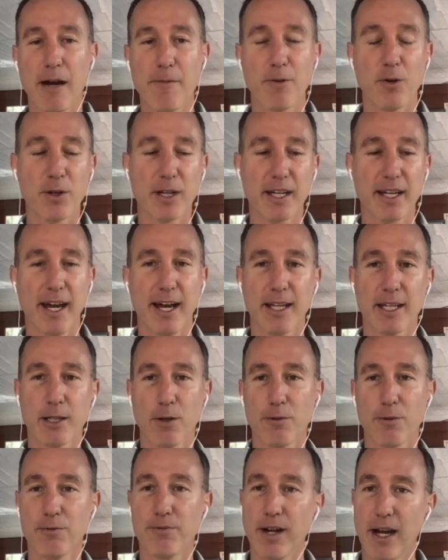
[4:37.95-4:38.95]
I've only got, you
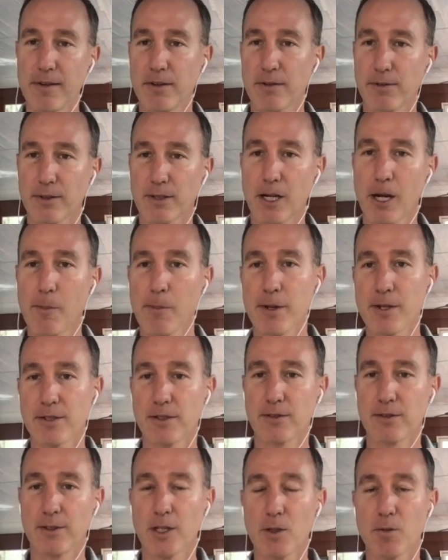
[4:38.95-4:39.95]
know, 5 different
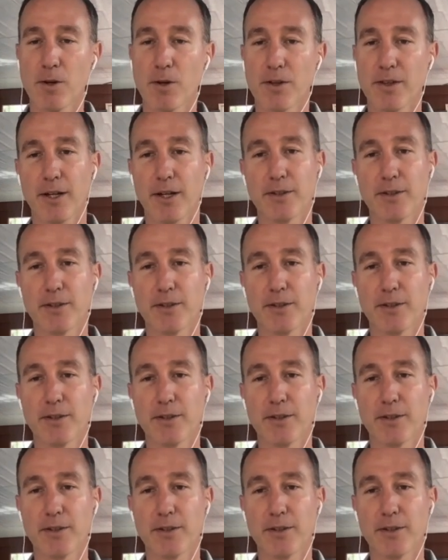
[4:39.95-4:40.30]
companies to deal with.